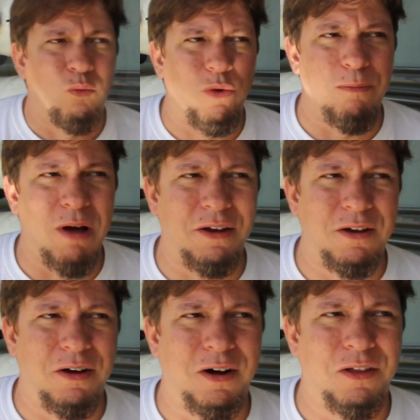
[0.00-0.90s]
We met
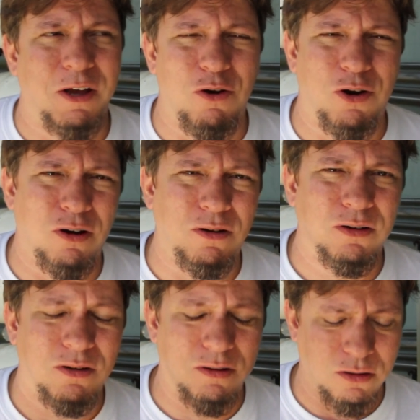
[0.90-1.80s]
the owner.
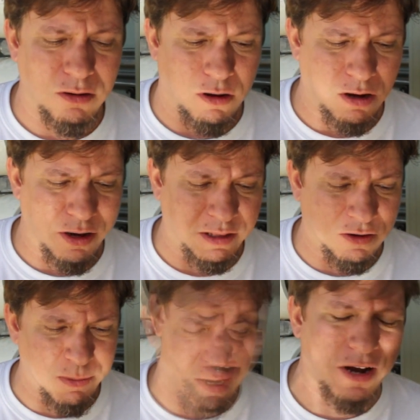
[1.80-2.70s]
He
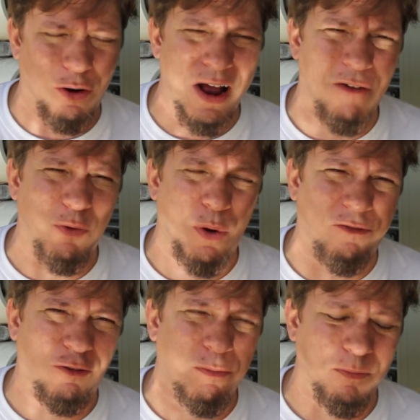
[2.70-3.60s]
lives about an hour and a half away
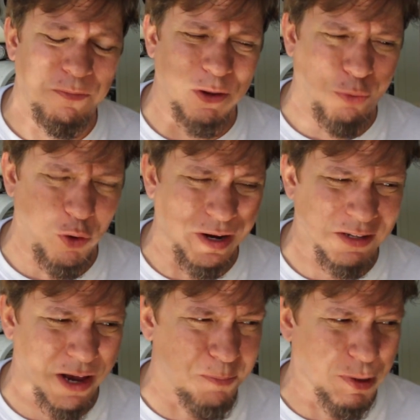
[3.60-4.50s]
from the brewery in
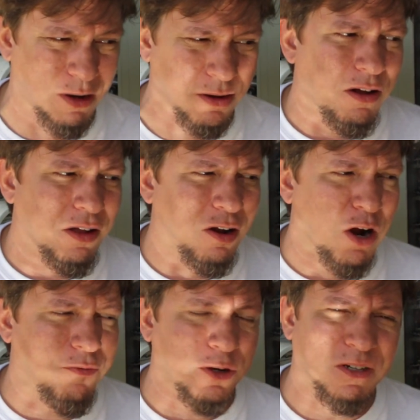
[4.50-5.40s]
Tampa. He
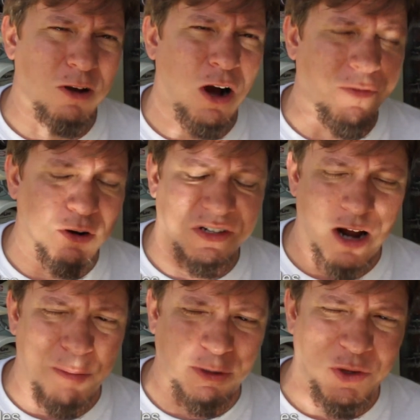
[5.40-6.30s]
offered us
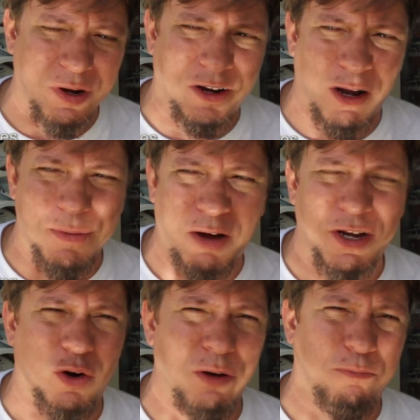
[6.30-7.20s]
an opportunity to come down
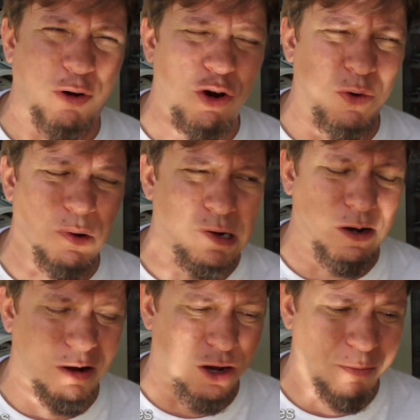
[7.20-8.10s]
here and brew
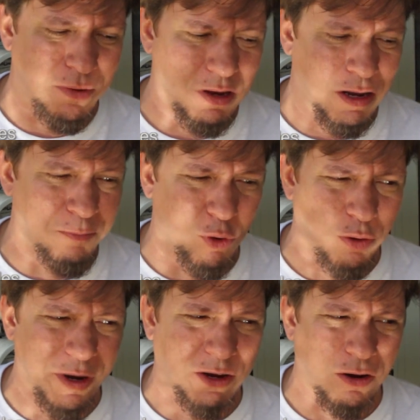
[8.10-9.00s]
in
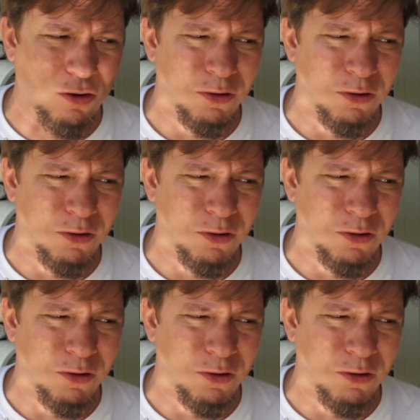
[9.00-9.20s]
Puerto Rico.